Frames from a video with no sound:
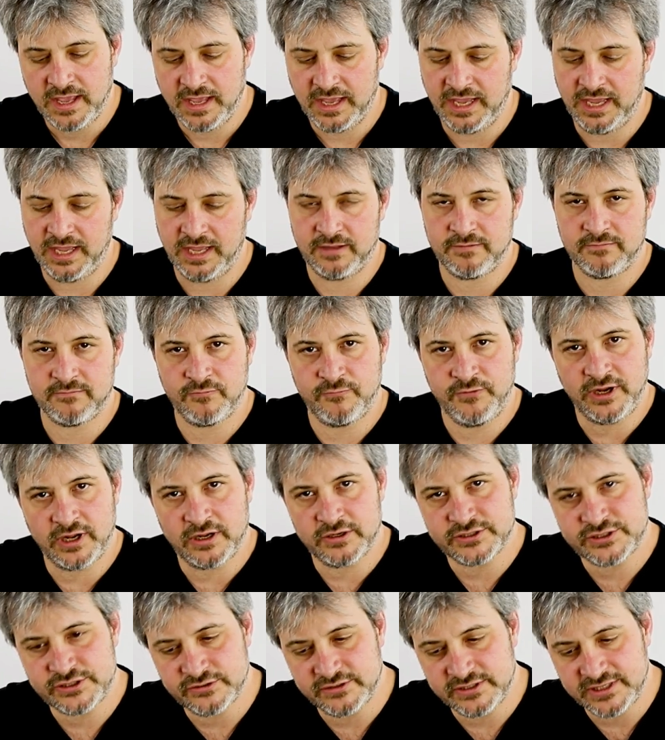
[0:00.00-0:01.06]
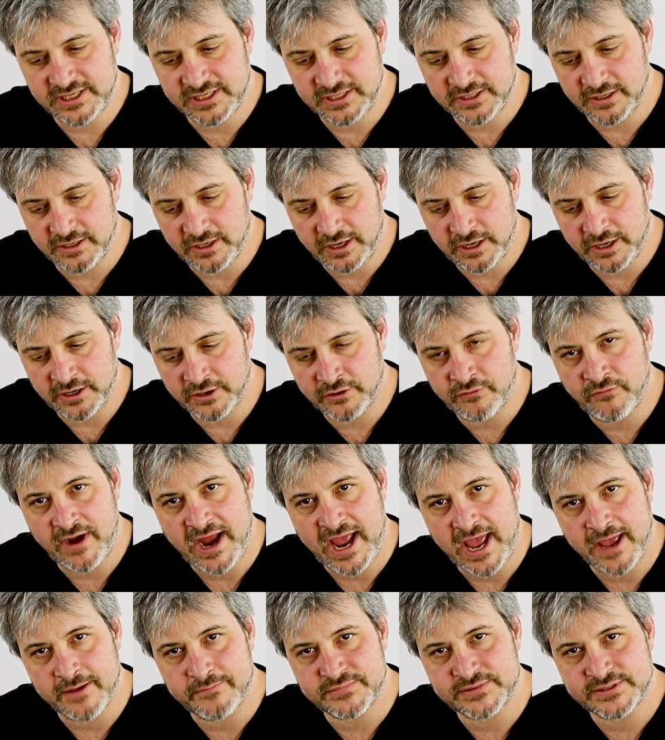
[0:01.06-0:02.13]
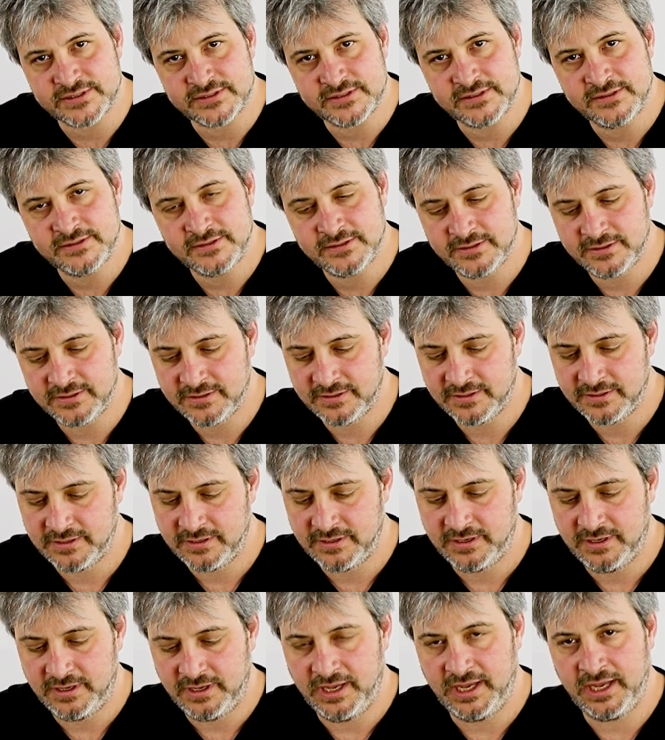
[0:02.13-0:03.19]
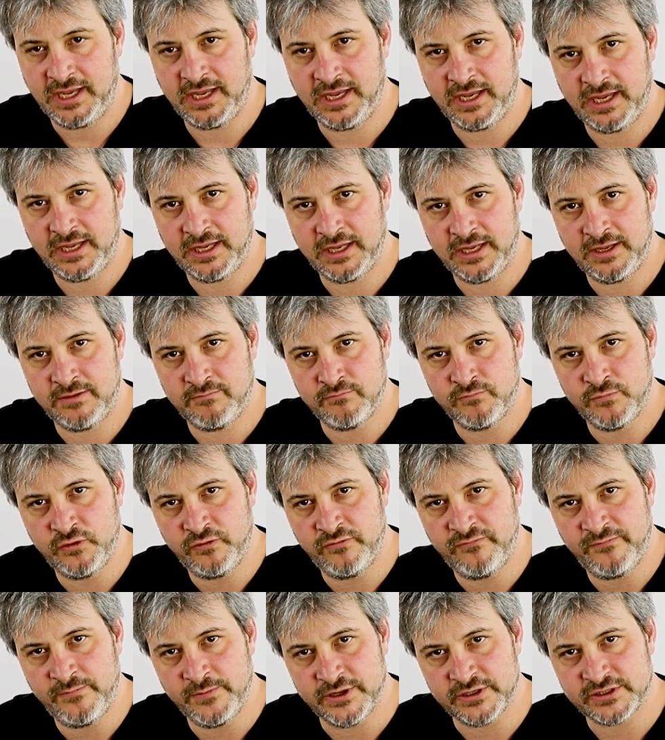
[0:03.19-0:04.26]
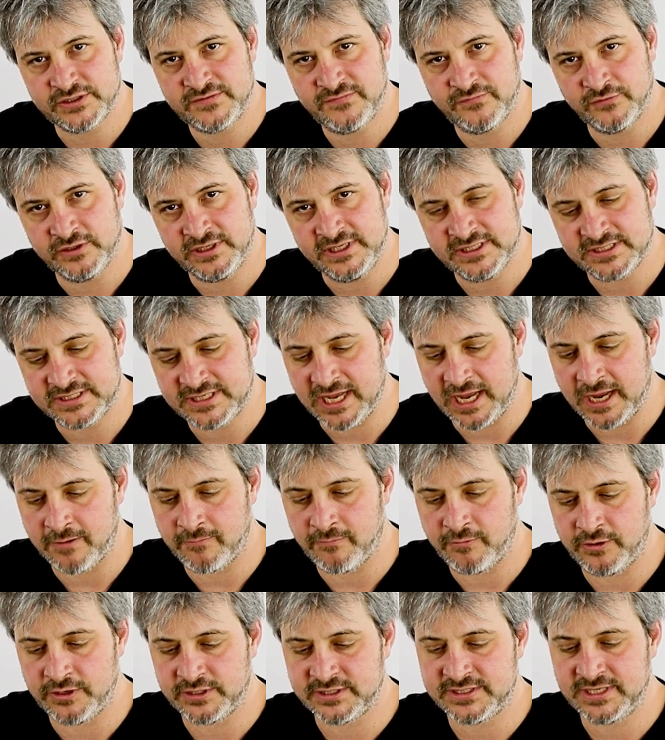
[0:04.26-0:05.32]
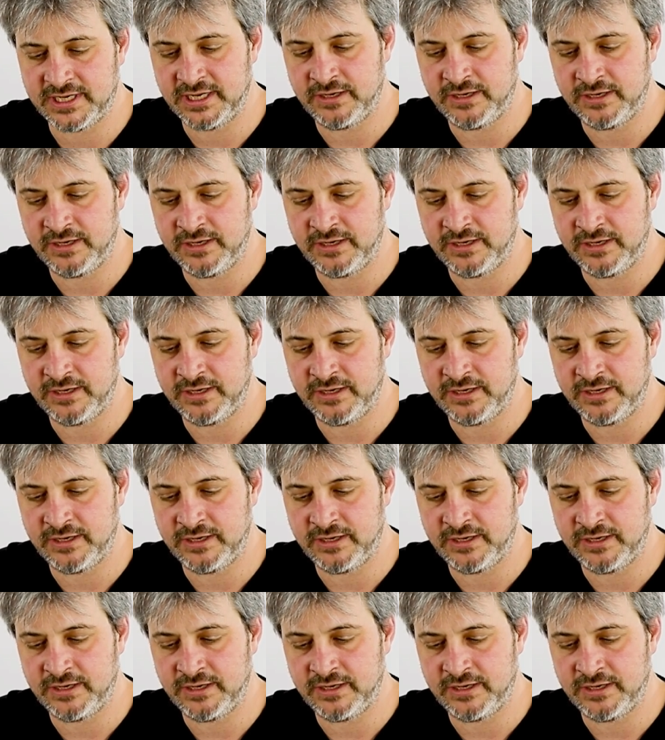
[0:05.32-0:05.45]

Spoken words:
And we also did a lot of grabs and movements for these cameras.